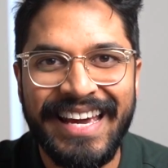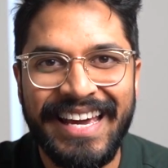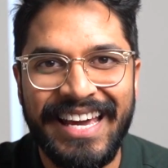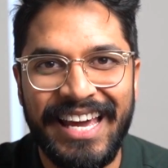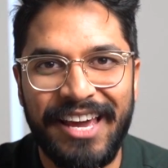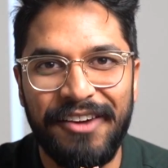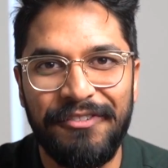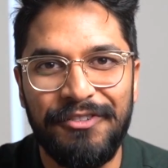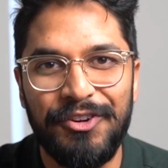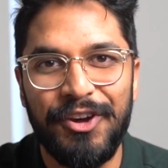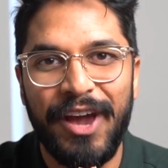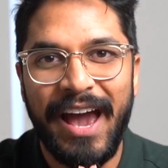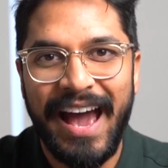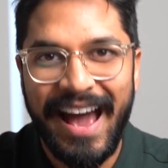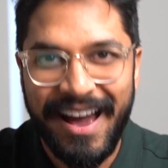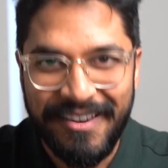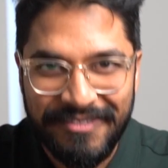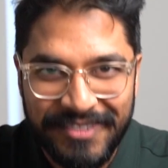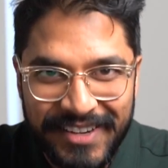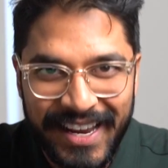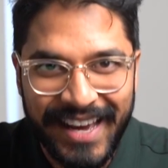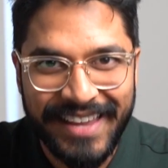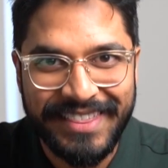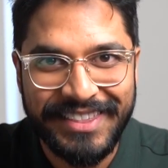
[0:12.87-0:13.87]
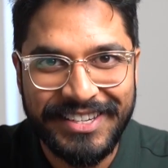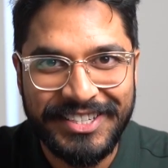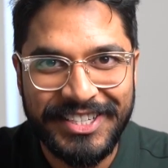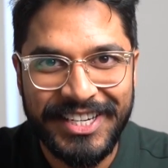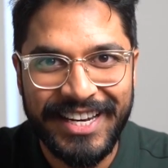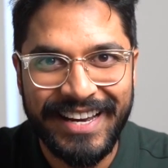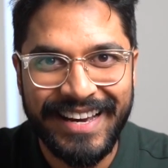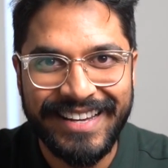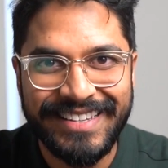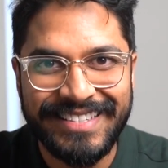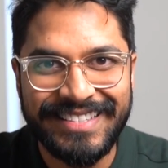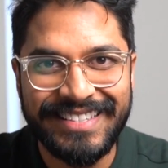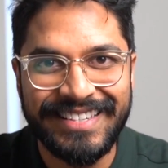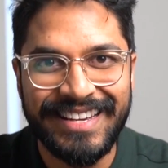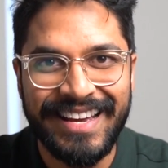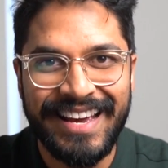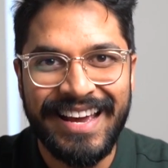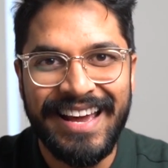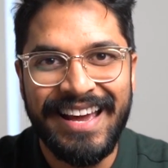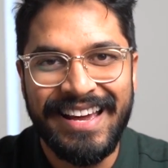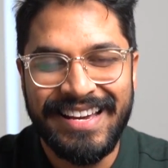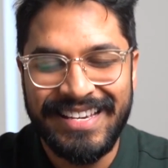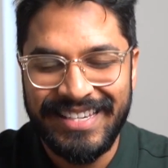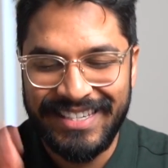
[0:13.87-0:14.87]
If you haven't had the chance,
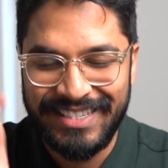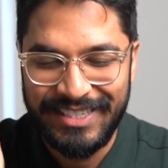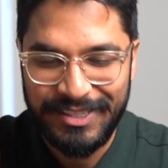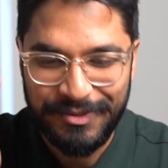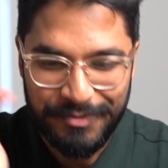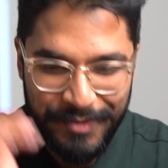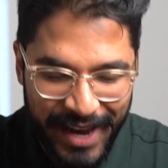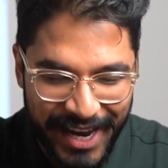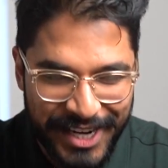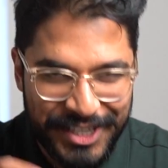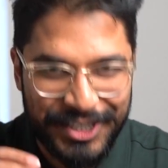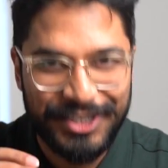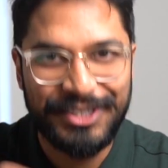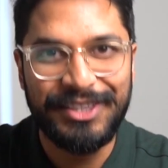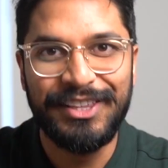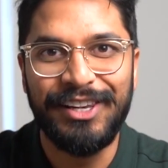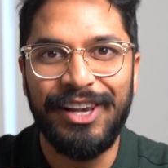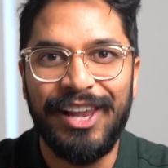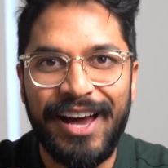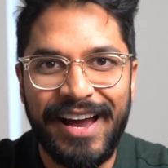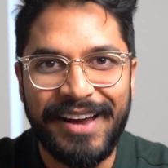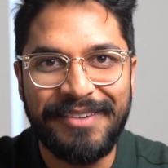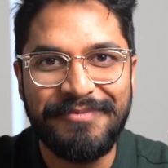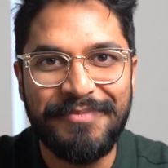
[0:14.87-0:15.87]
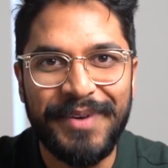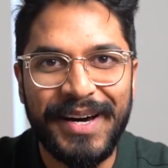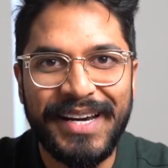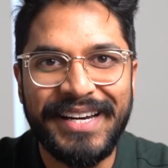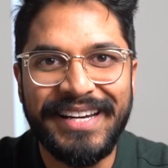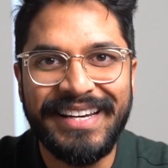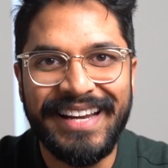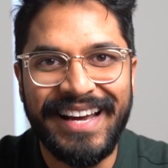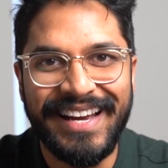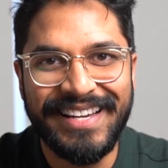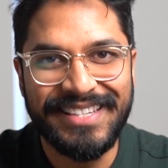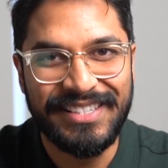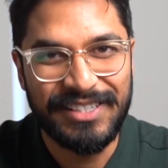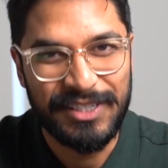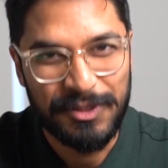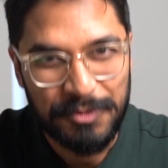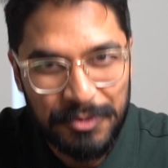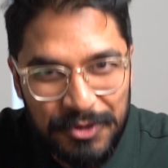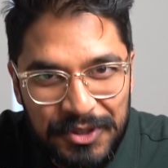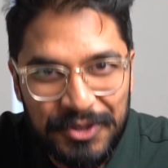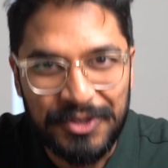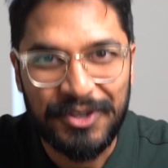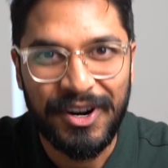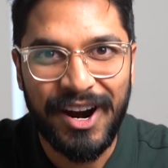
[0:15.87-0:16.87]
smash the like button and
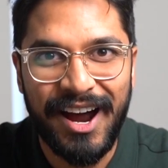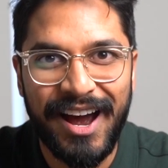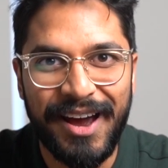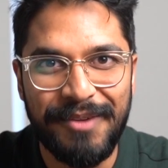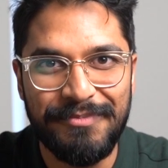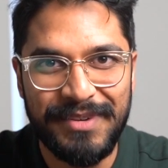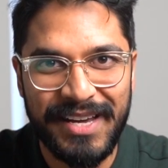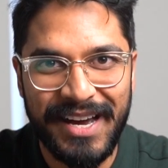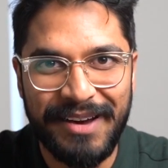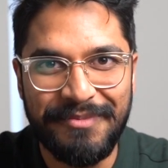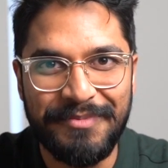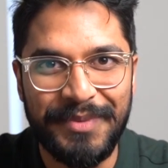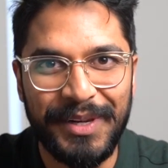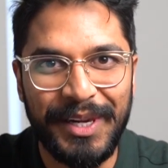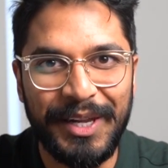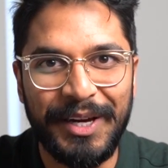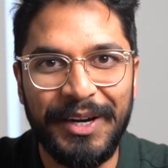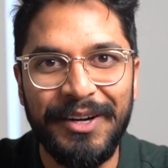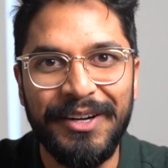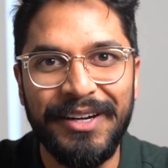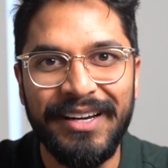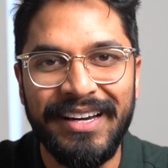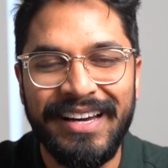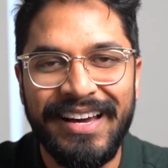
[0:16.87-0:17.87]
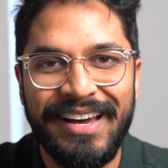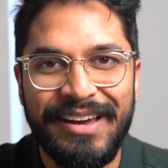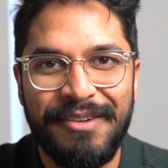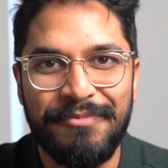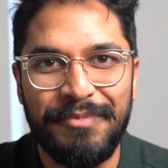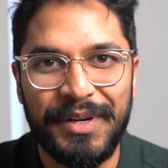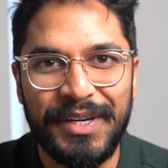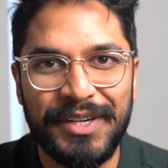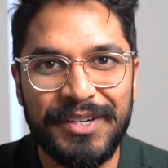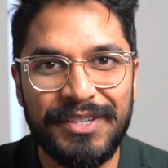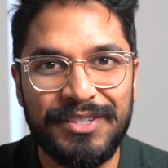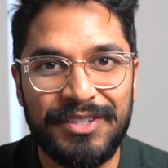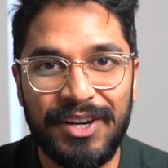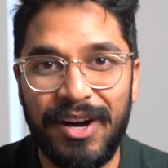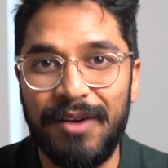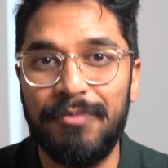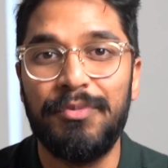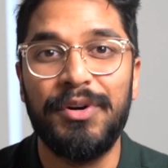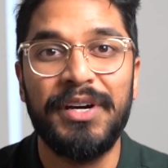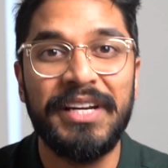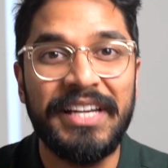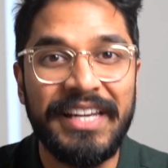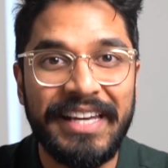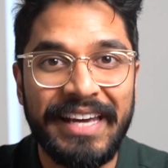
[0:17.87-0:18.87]
subscribe down below because I'm
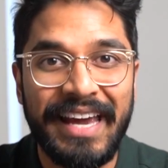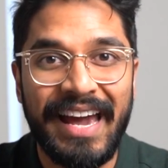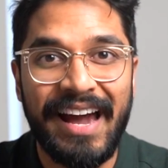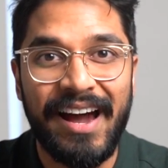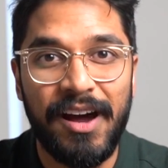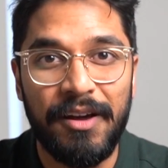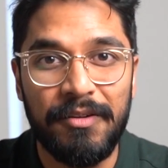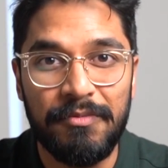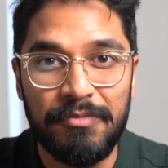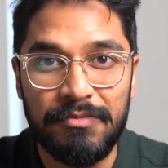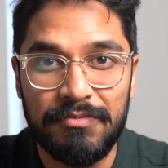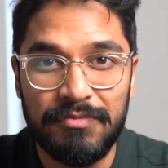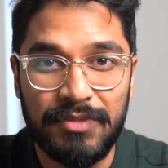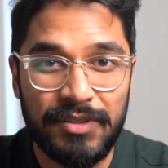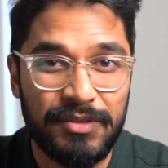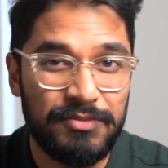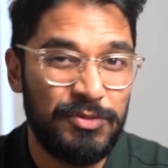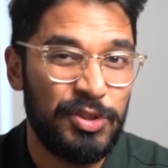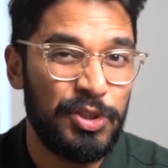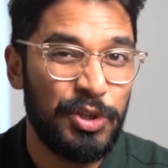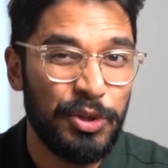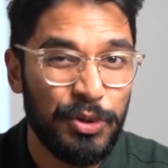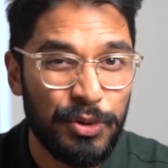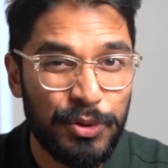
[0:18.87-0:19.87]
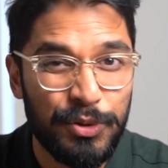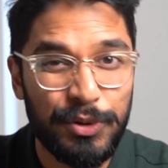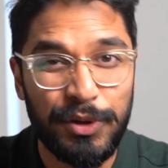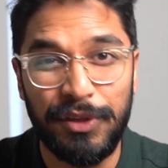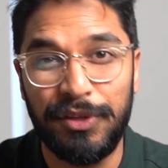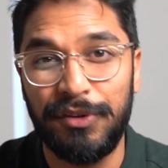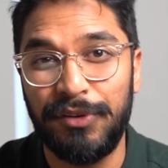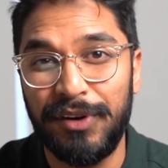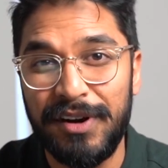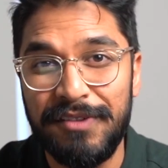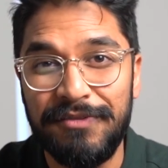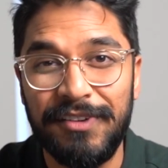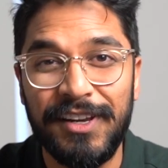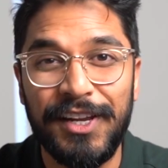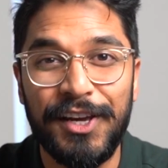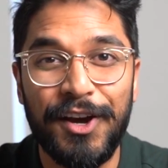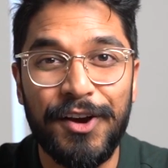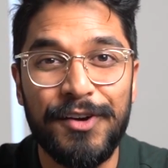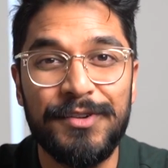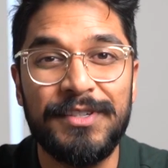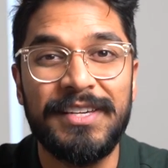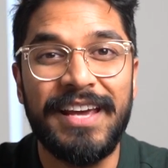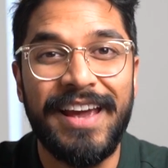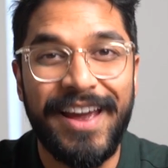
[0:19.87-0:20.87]
bringing out 2 to 3
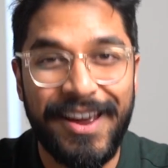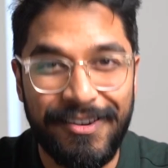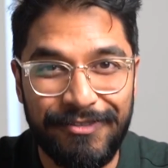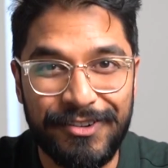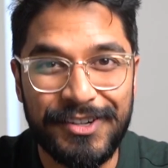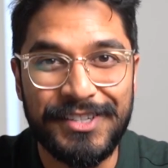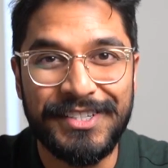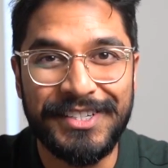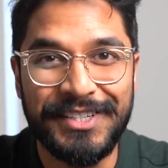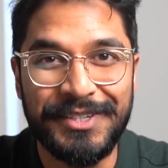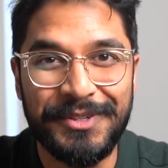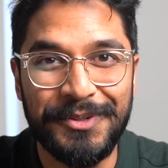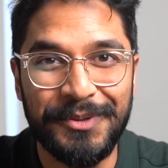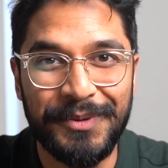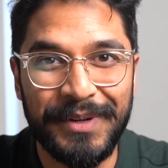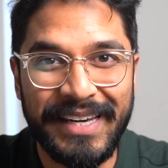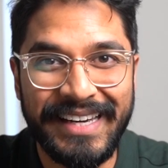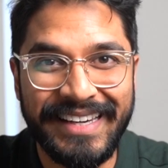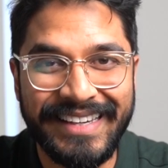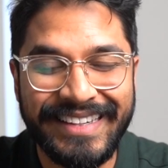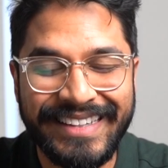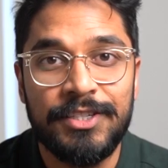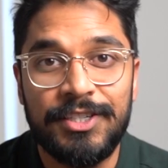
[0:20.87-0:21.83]
videos every single week.